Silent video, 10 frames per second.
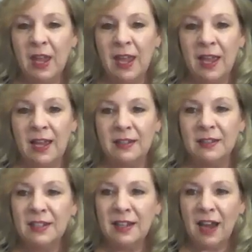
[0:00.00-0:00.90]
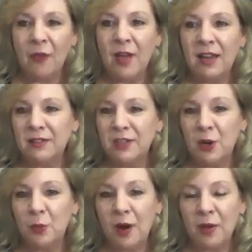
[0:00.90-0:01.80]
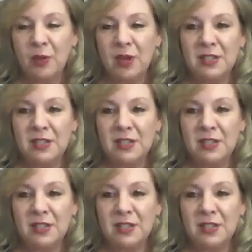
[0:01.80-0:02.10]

and on that, you know, whether